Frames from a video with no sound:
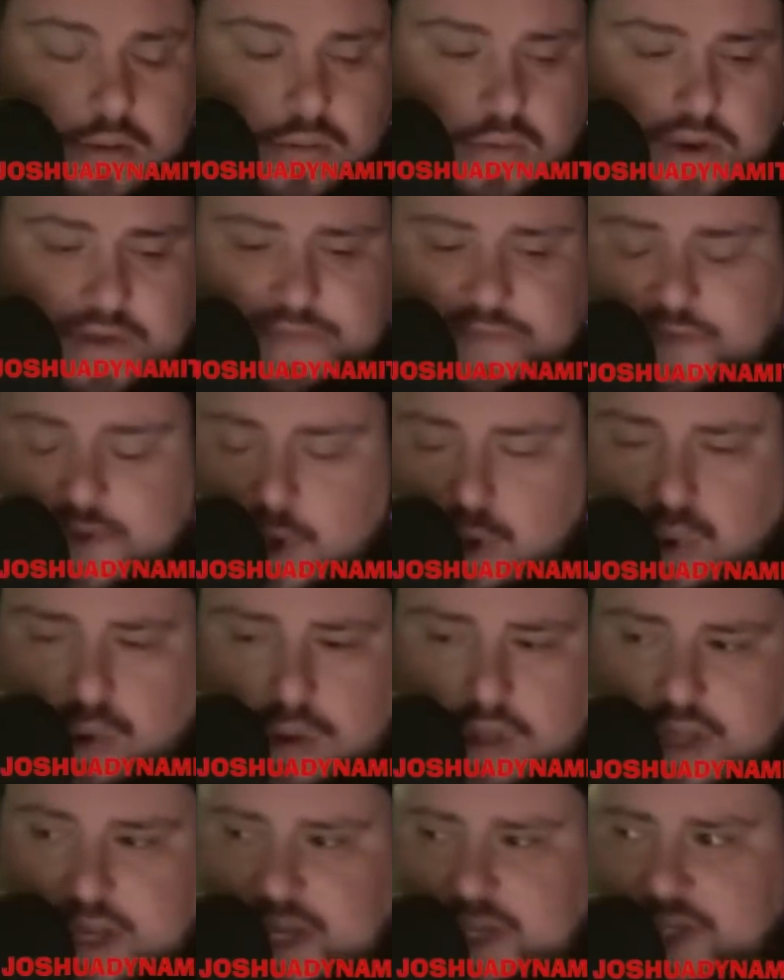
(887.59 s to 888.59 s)
We
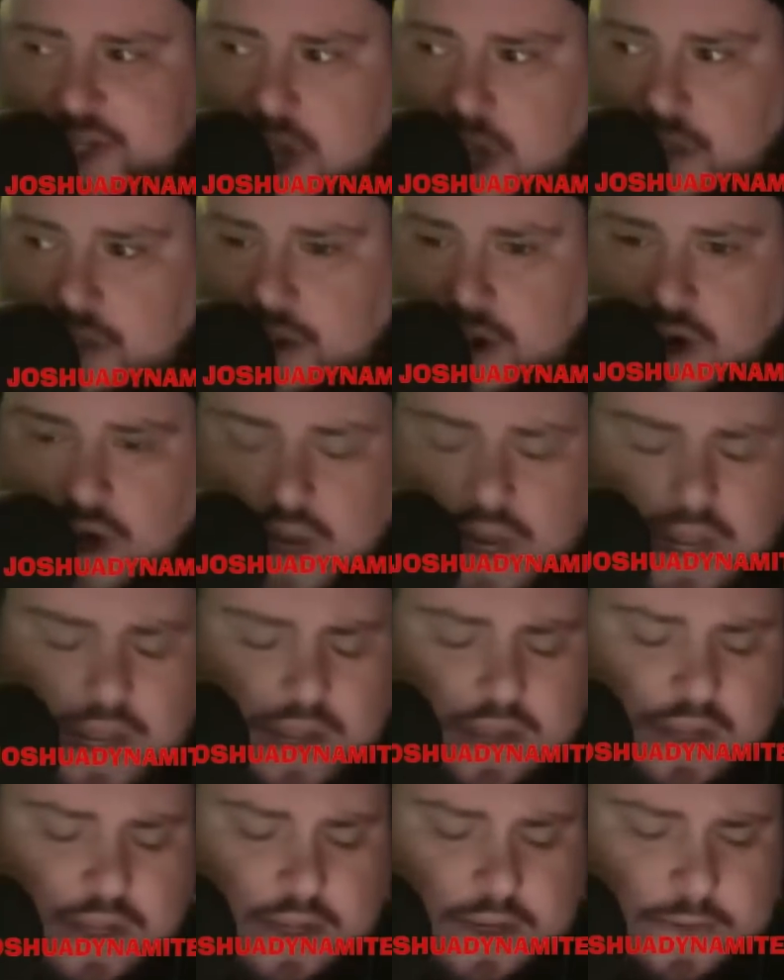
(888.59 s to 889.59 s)
fuel each other.
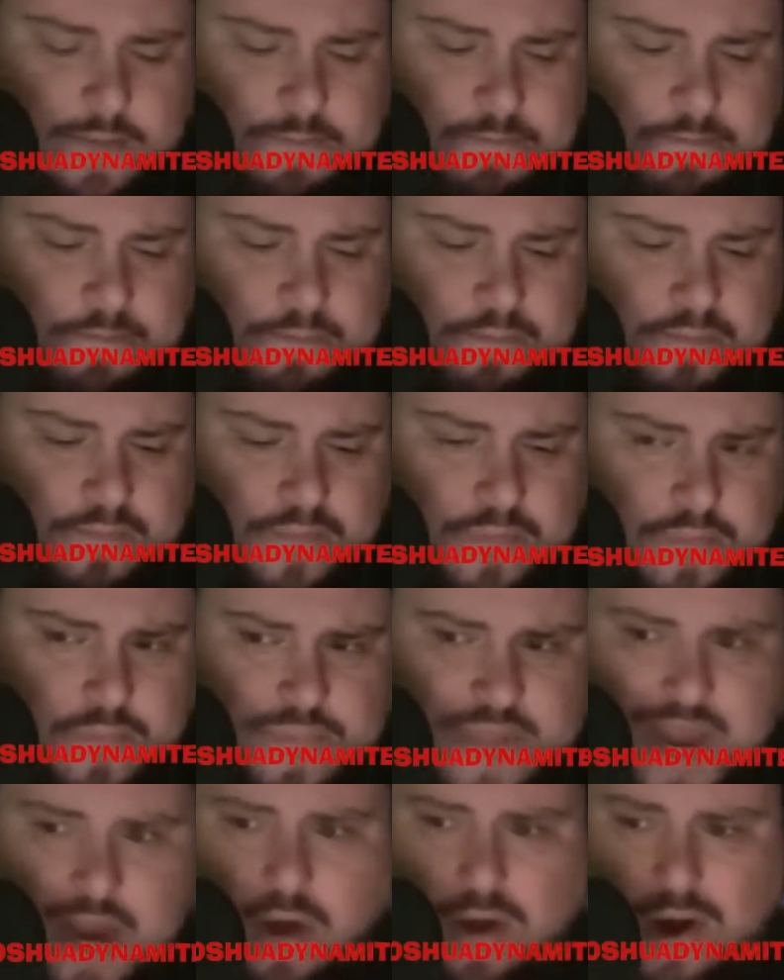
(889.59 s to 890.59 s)

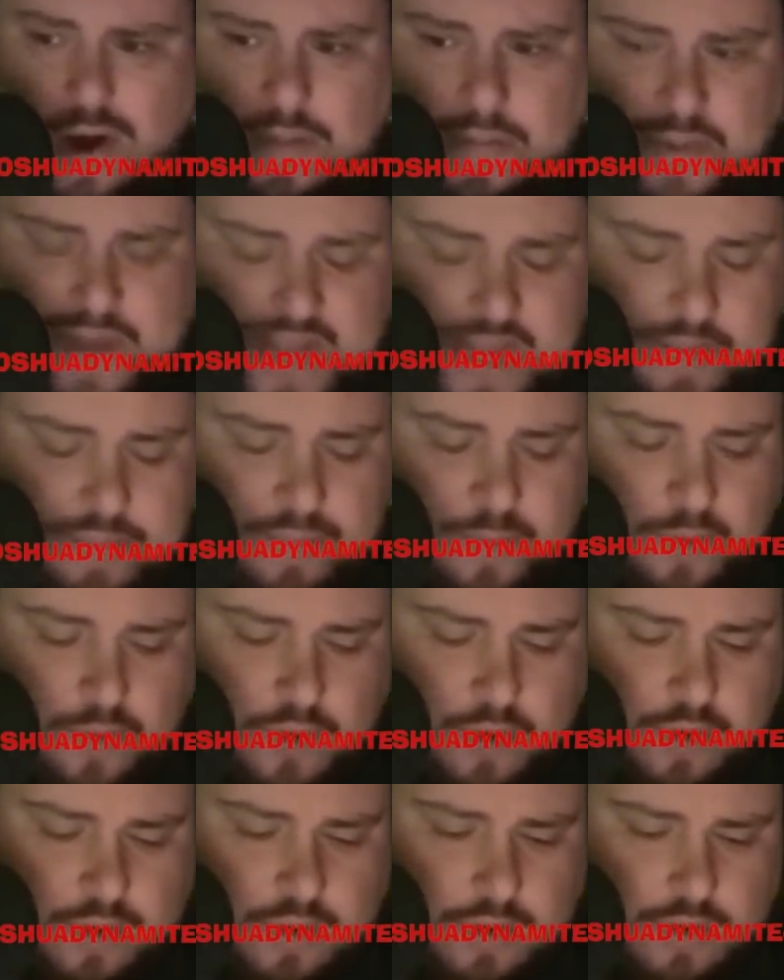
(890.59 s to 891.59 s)
There are
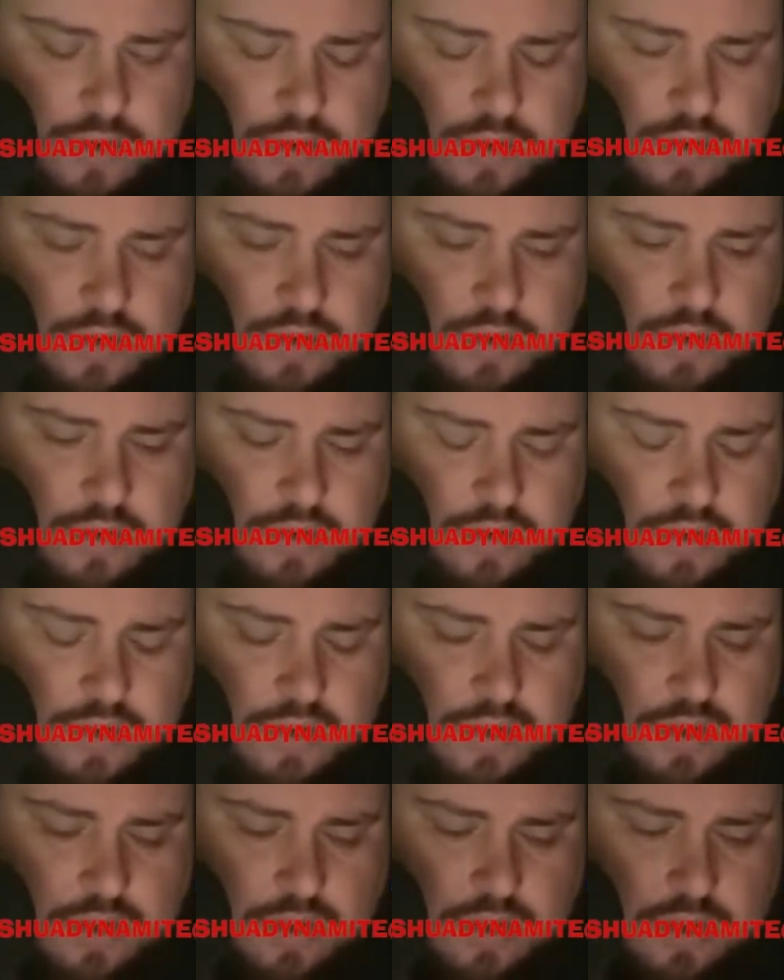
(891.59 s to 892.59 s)
people
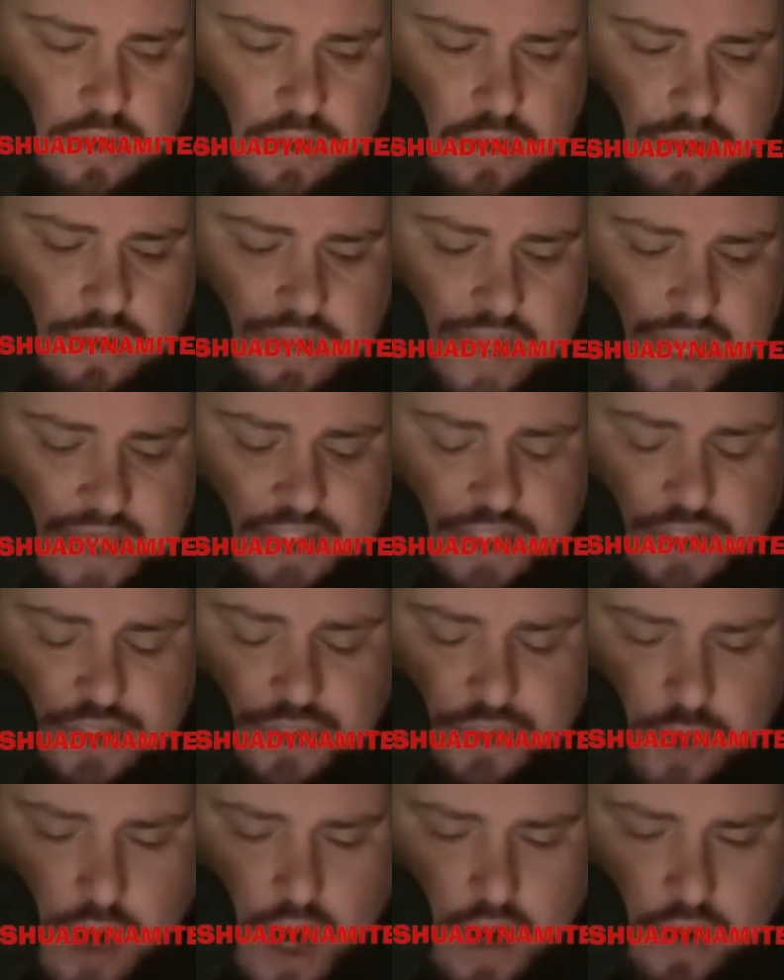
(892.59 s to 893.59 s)
that
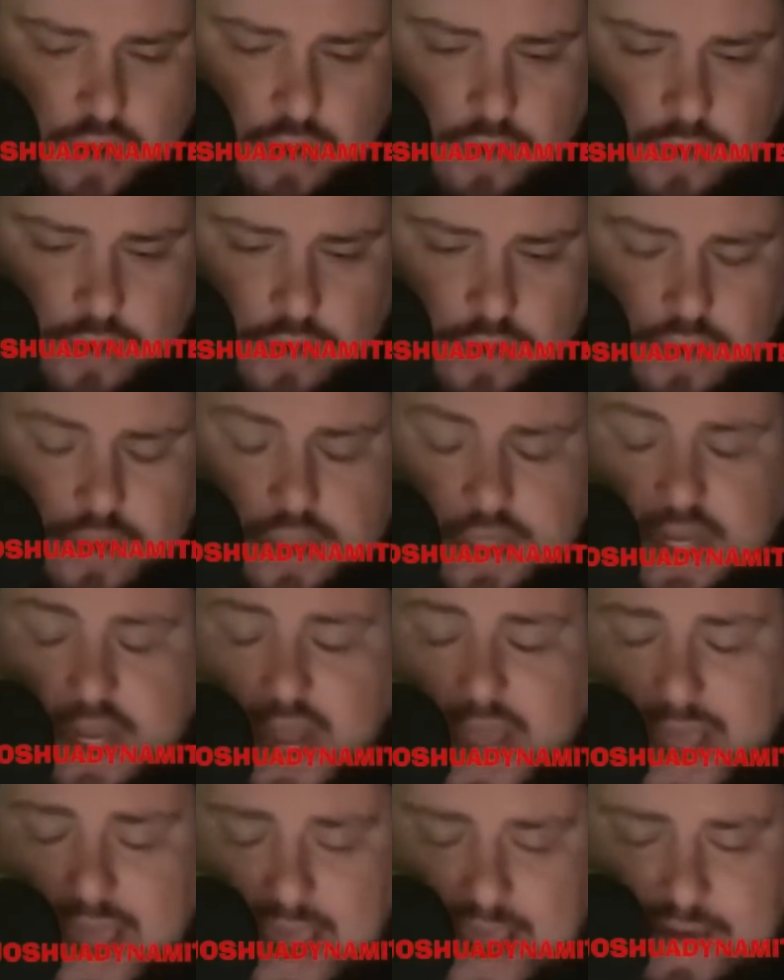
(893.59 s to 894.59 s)
struggle
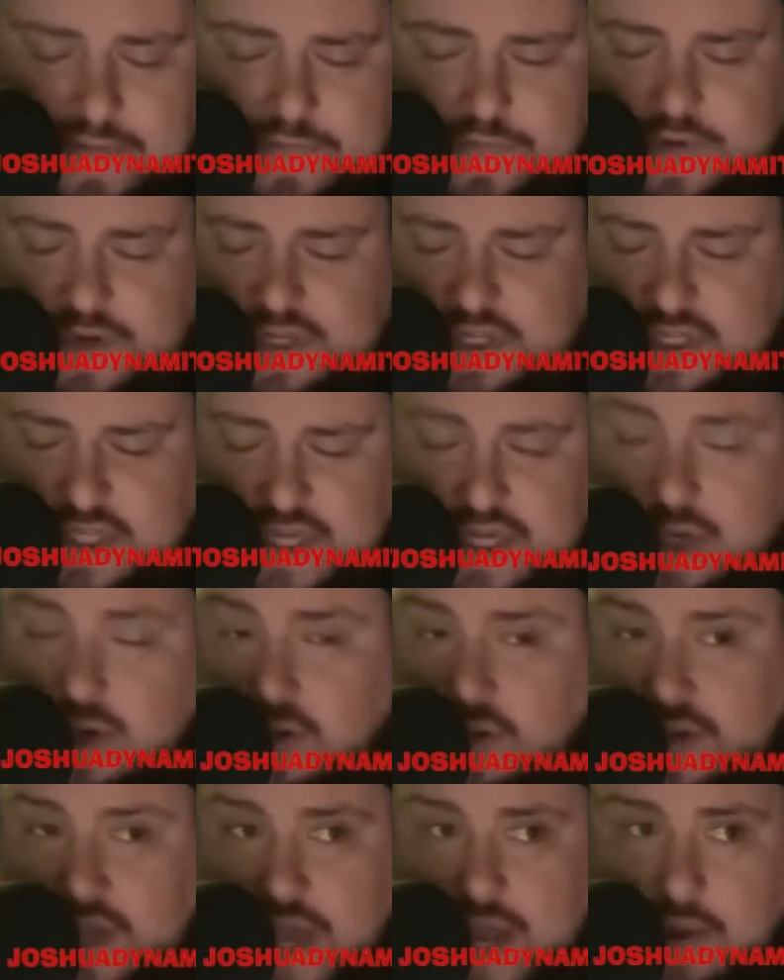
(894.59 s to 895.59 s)
every
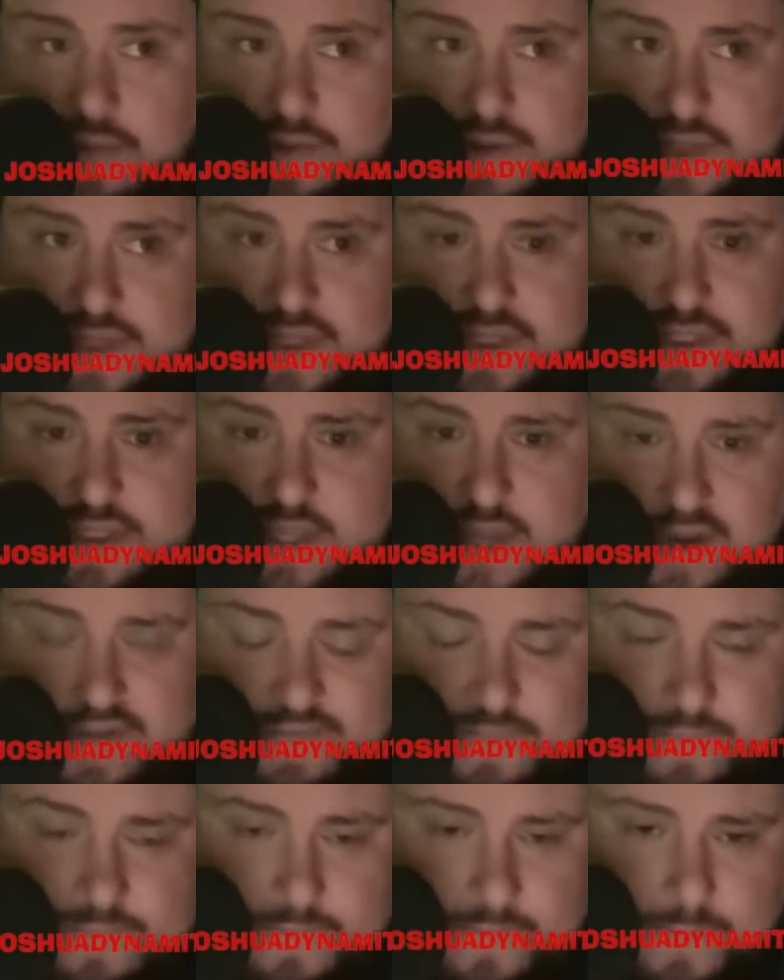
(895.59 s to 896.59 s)
single day with this
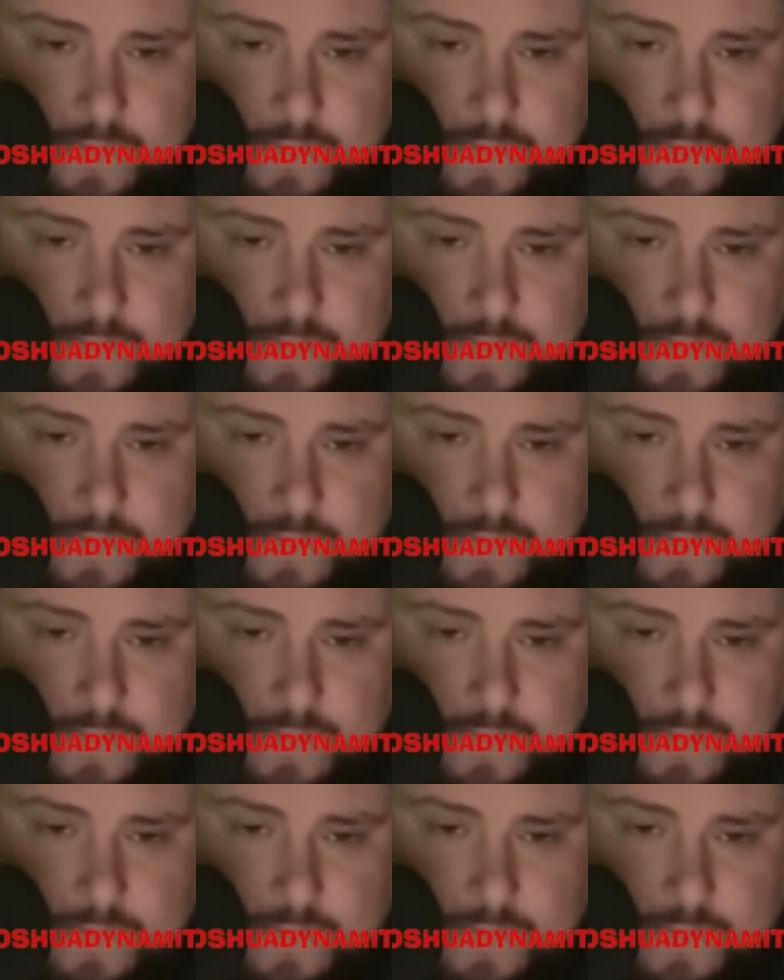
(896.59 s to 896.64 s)
stuff.